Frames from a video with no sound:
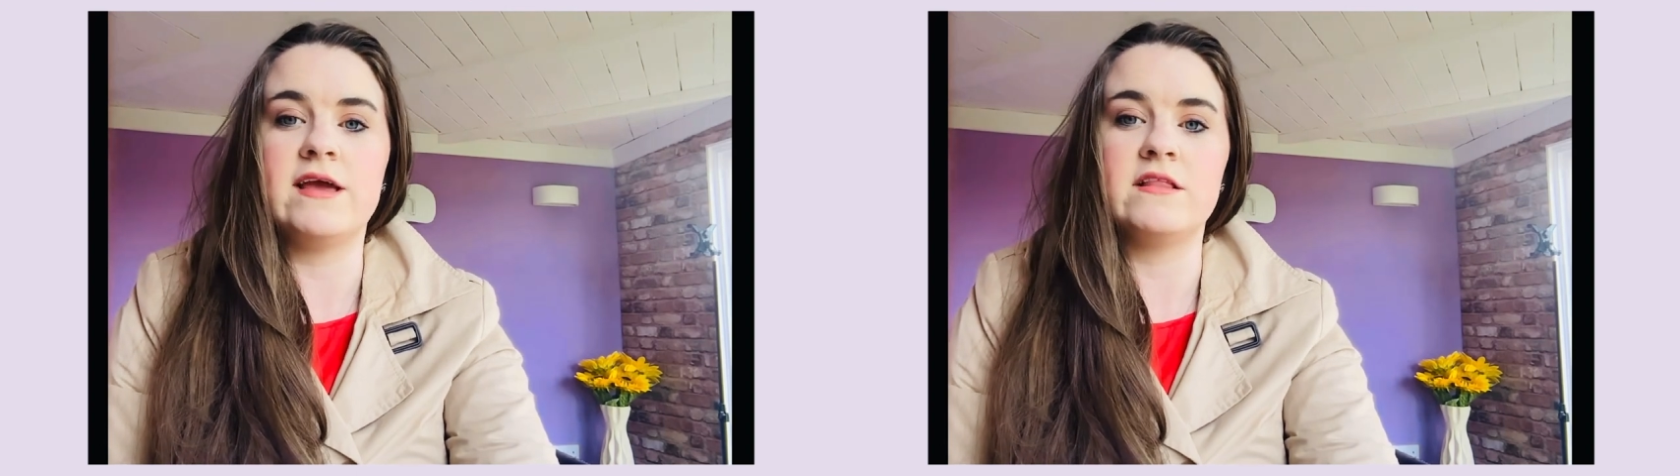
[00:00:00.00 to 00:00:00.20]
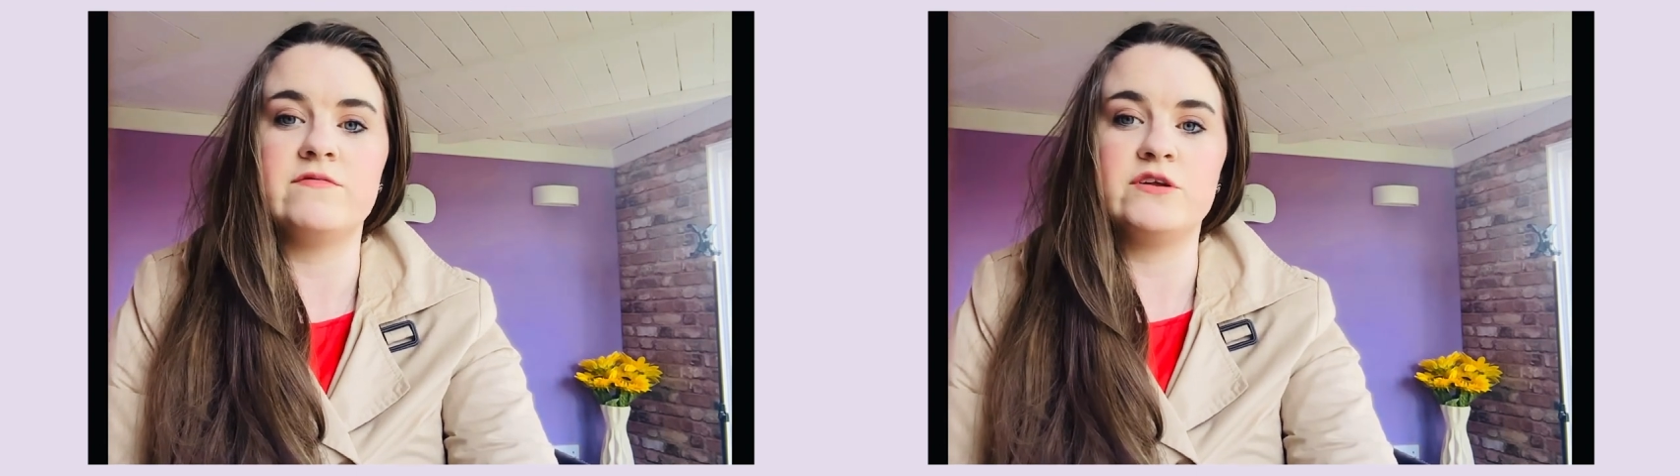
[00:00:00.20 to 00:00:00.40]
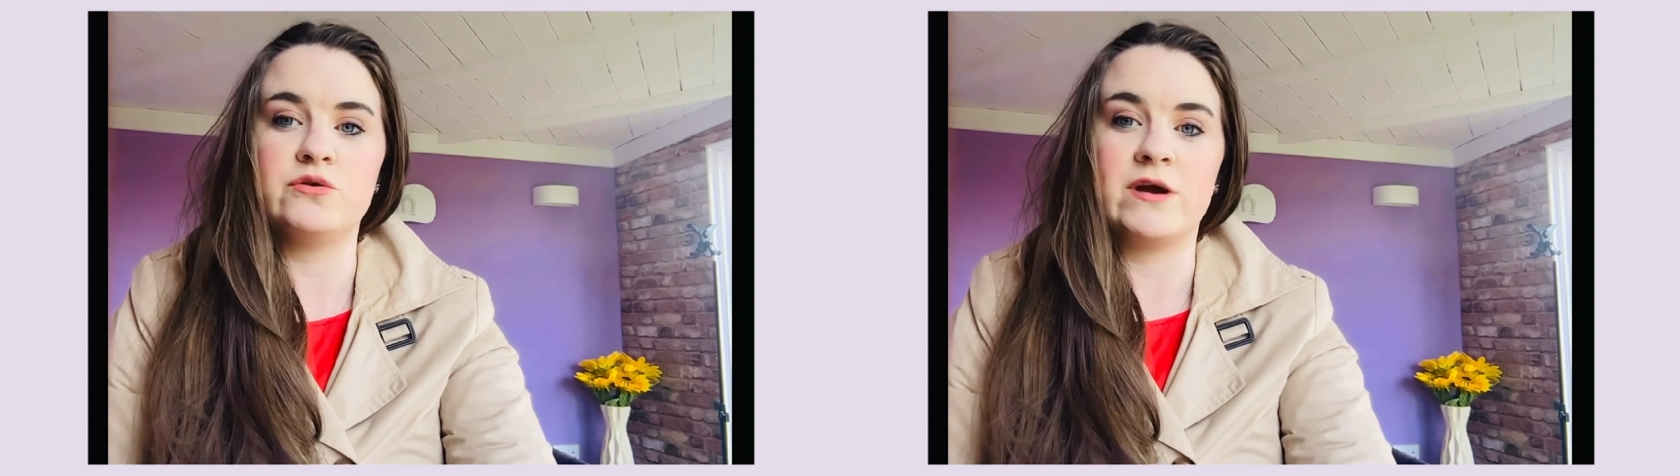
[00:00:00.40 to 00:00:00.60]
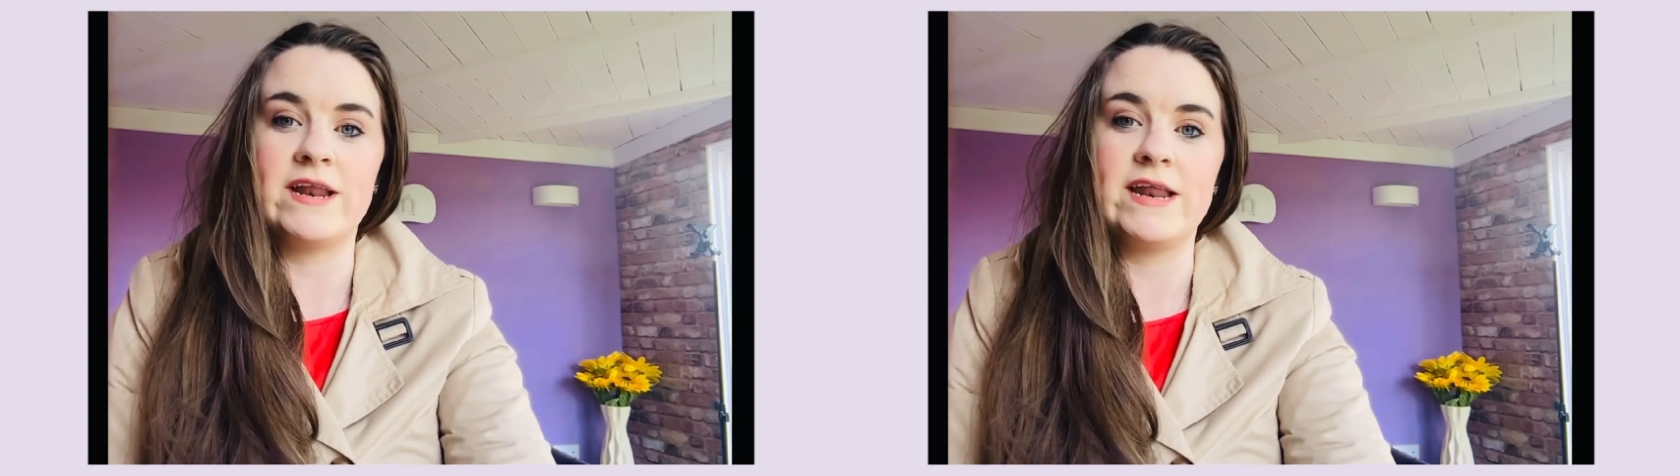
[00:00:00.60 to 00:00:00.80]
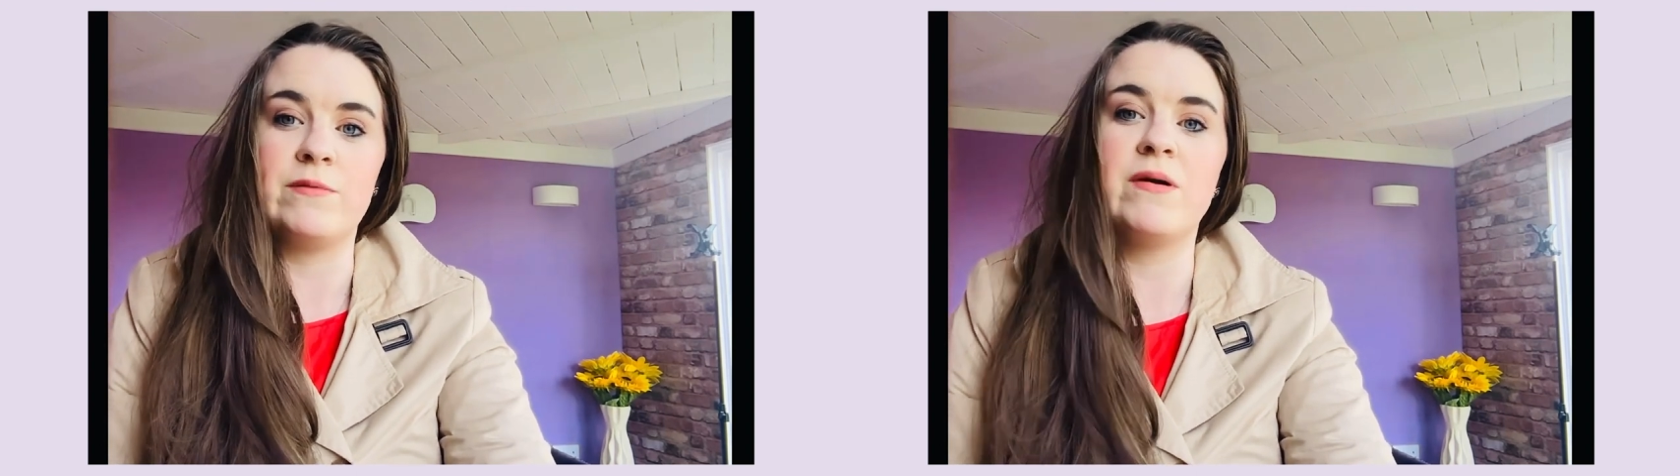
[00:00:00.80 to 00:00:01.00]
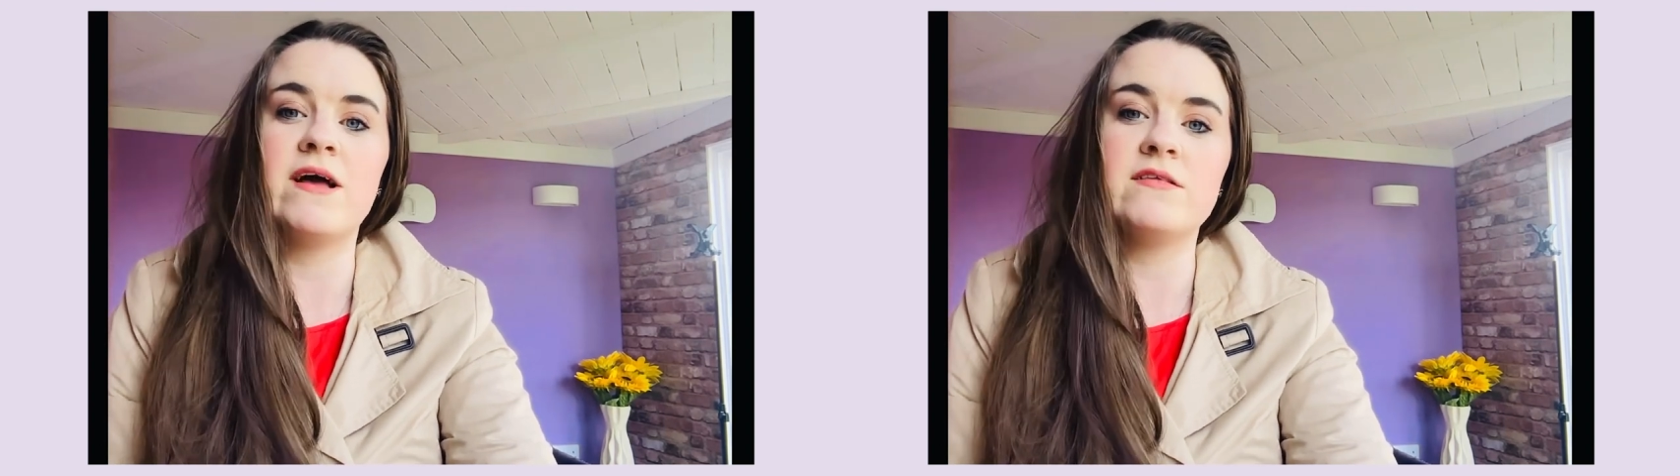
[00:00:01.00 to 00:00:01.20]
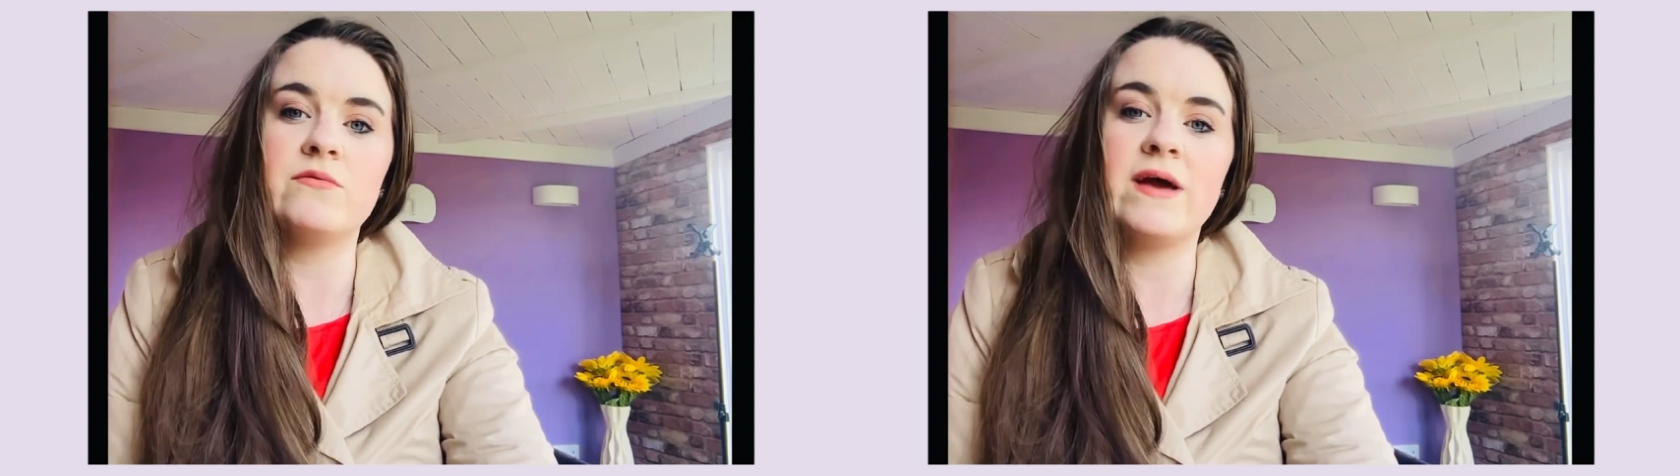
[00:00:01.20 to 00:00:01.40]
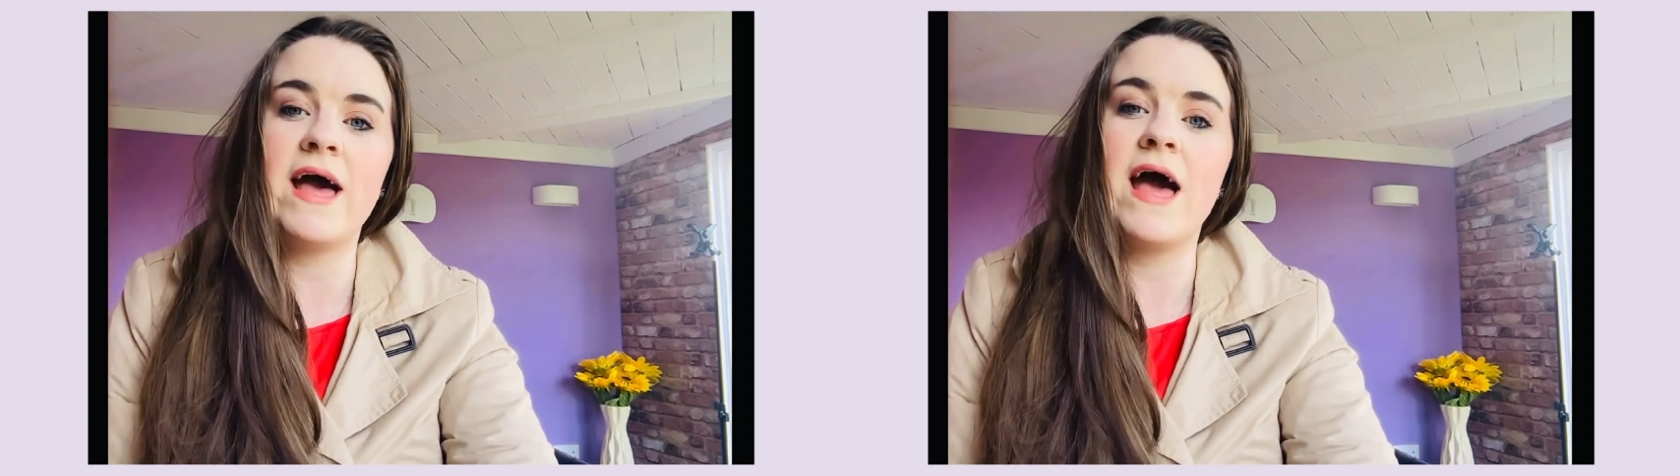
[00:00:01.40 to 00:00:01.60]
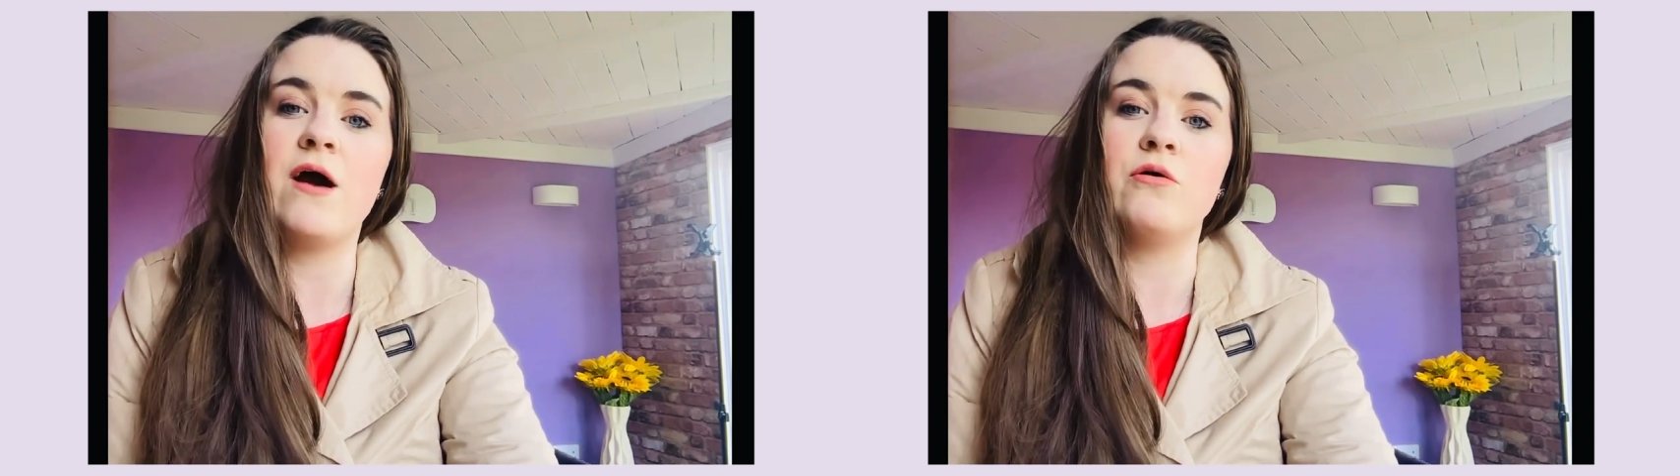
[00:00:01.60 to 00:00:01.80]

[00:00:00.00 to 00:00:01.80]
individual going to need personal care,